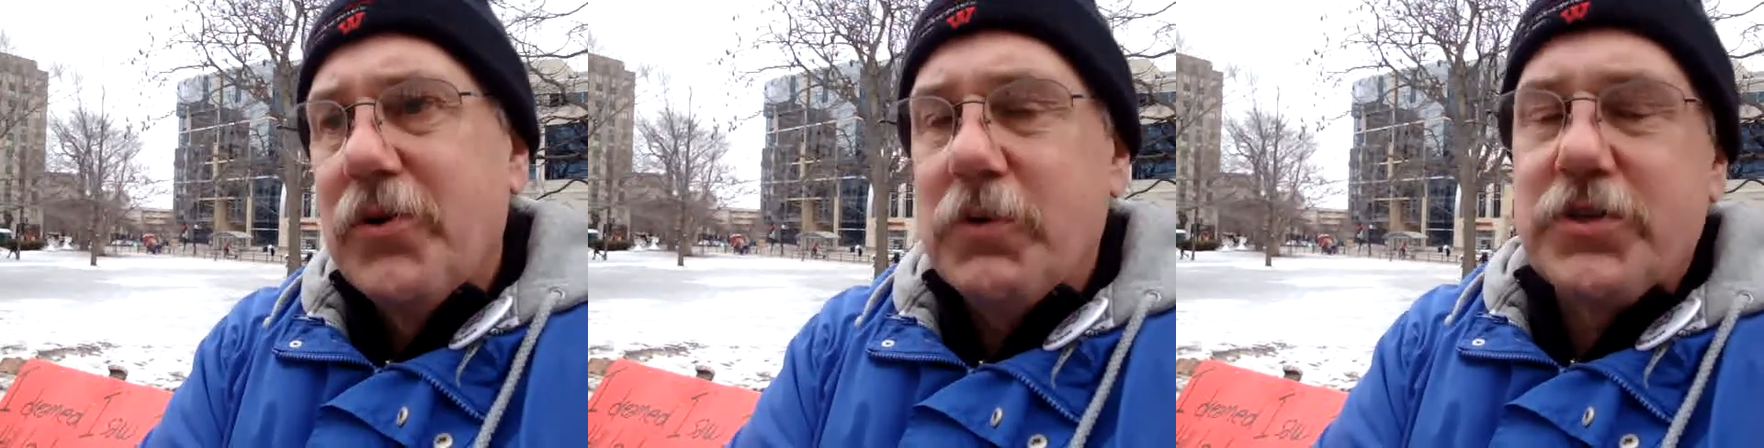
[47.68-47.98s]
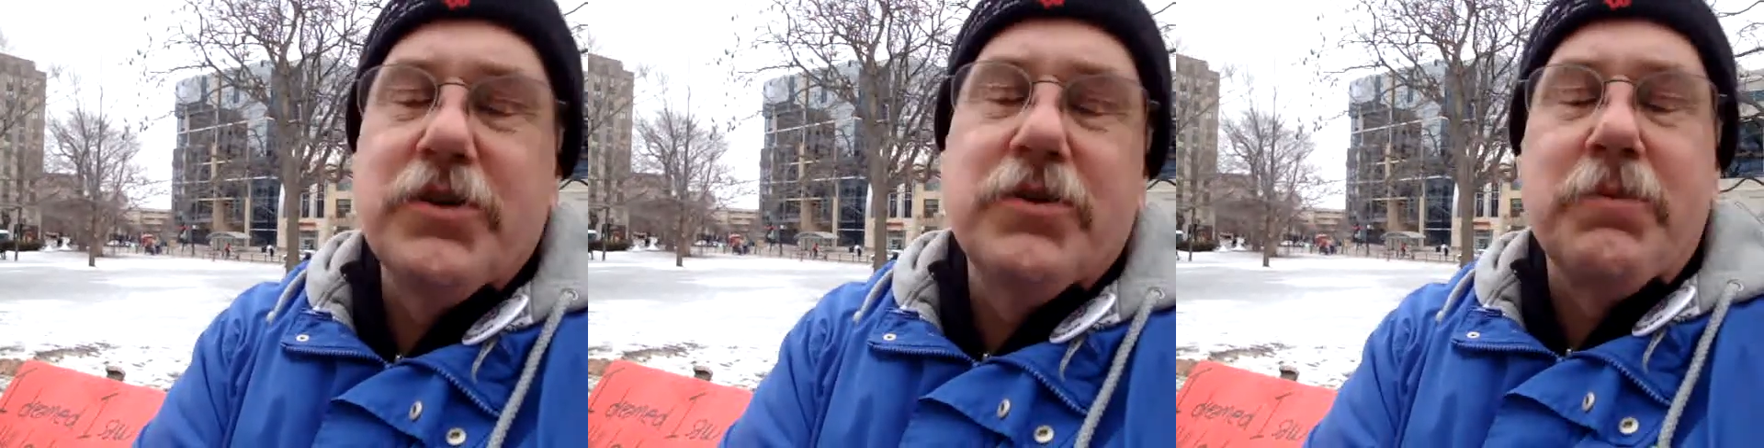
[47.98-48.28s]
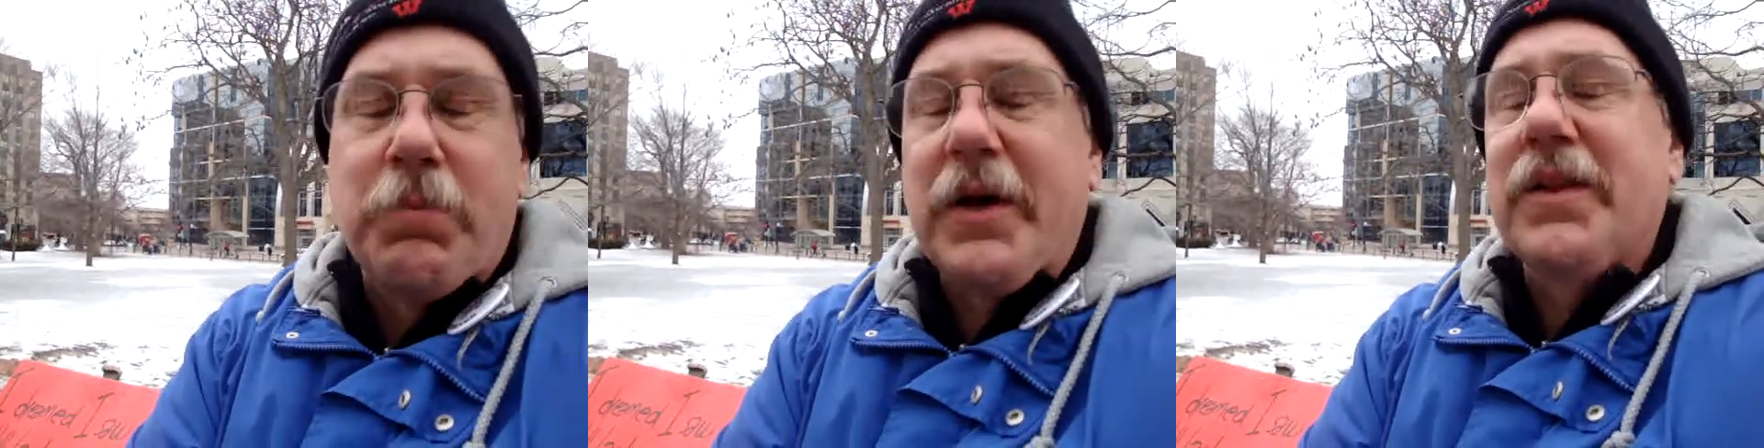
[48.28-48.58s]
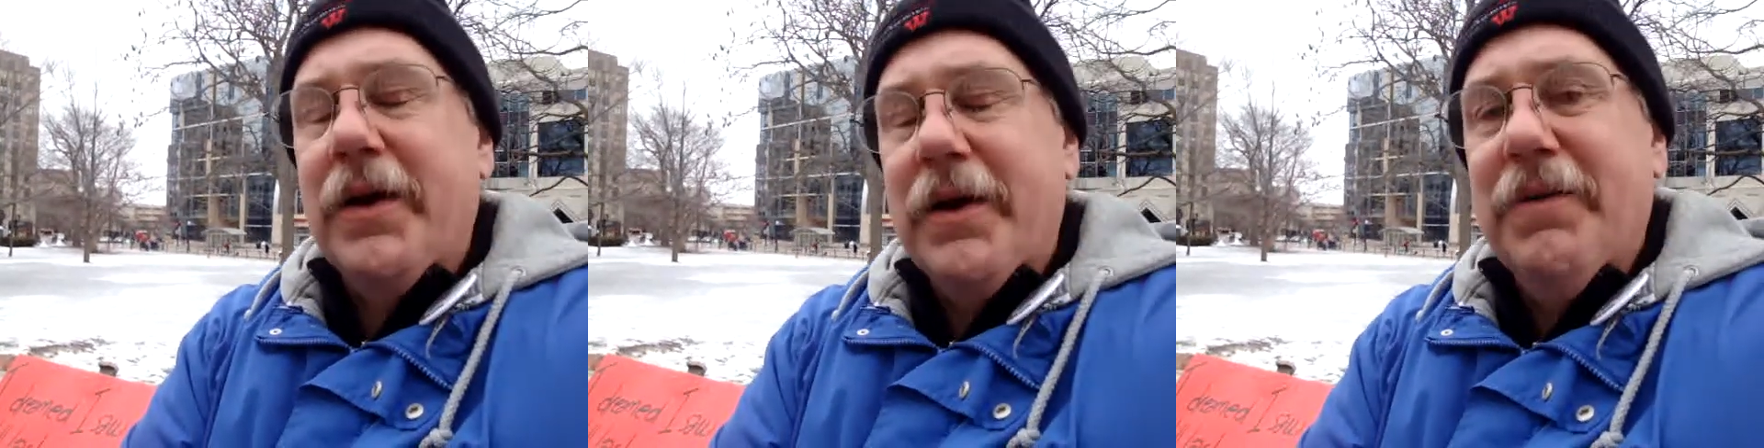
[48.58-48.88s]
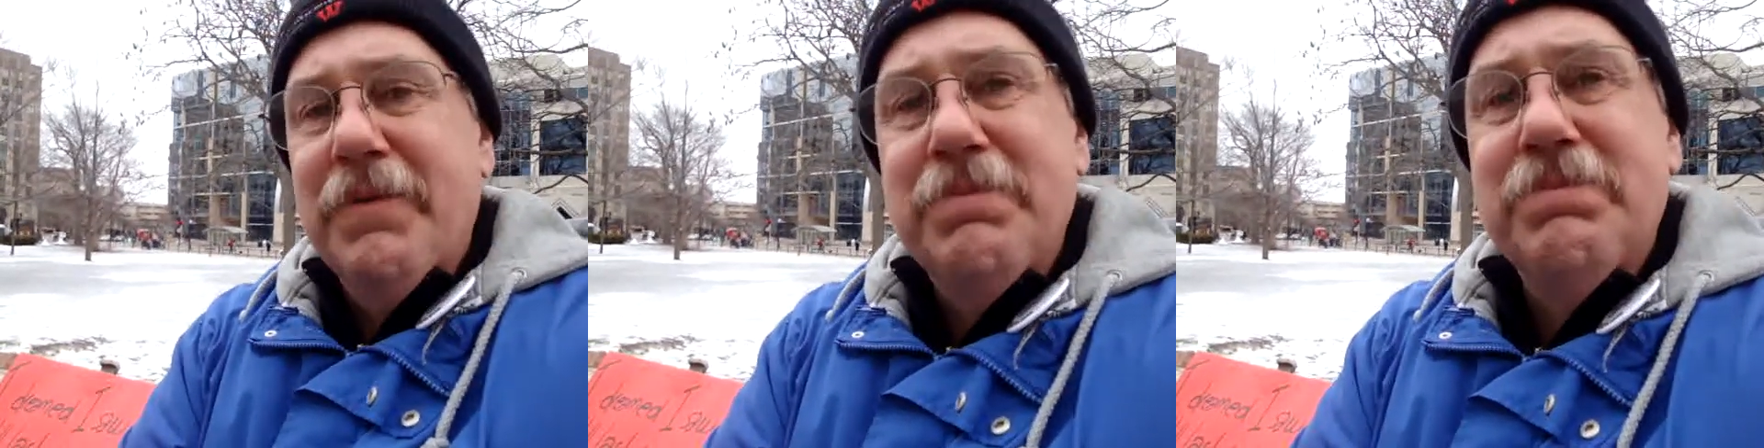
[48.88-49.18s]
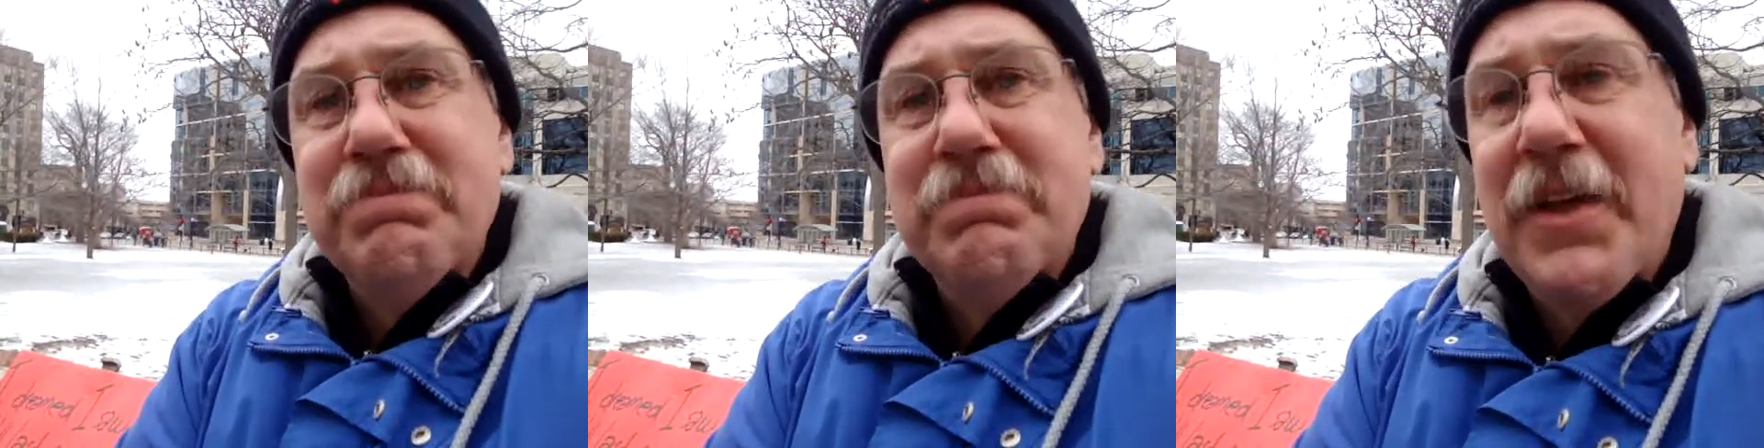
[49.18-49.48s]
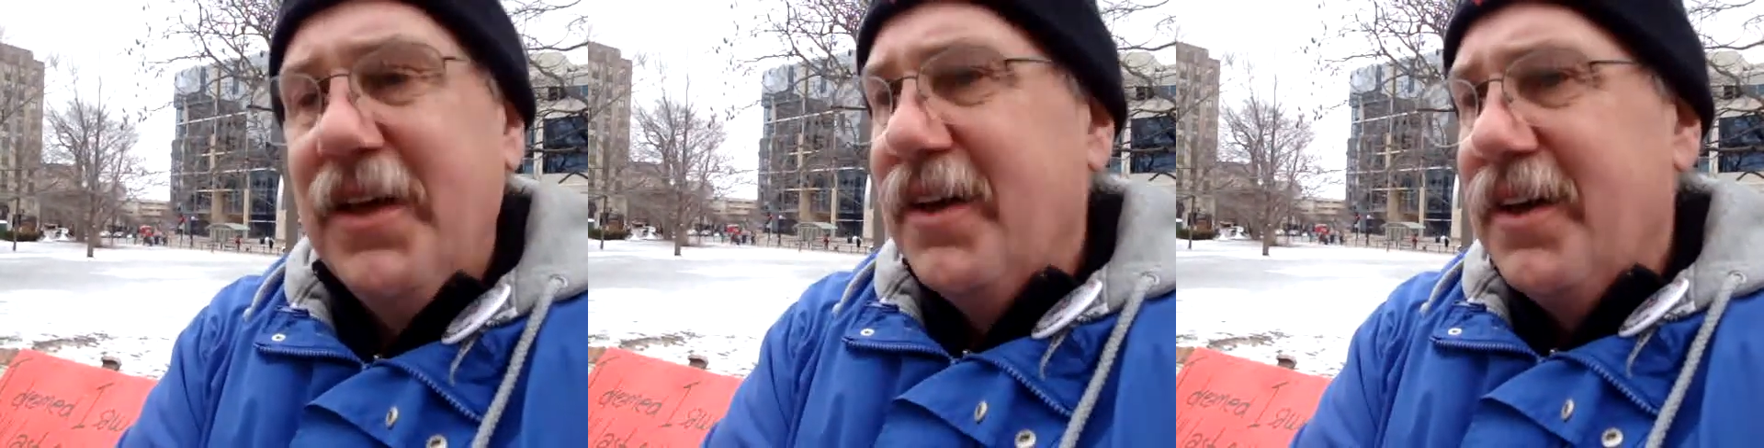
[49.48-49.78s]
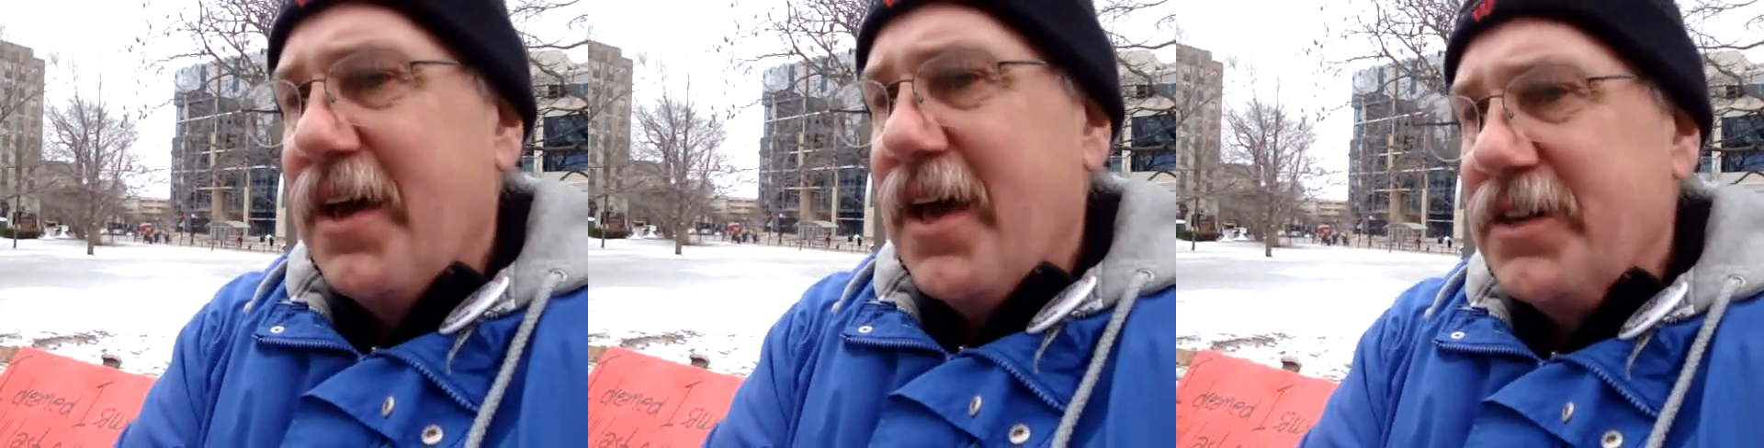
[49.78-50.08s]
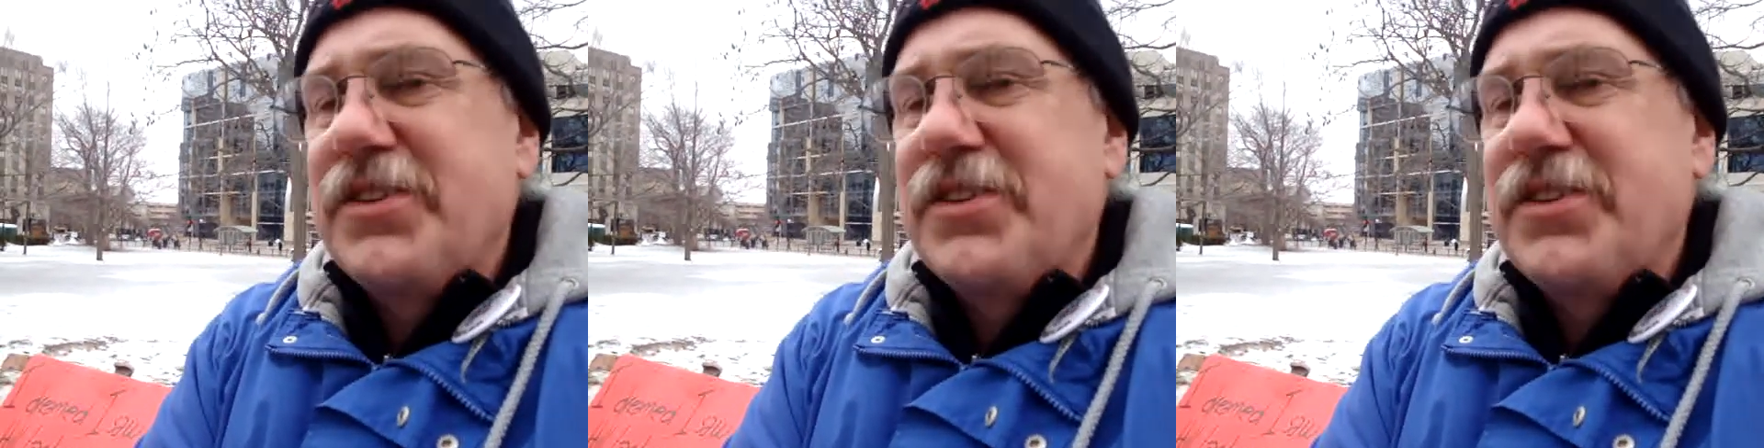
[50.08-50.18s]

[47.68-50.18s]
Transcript: was a union bricklayer, and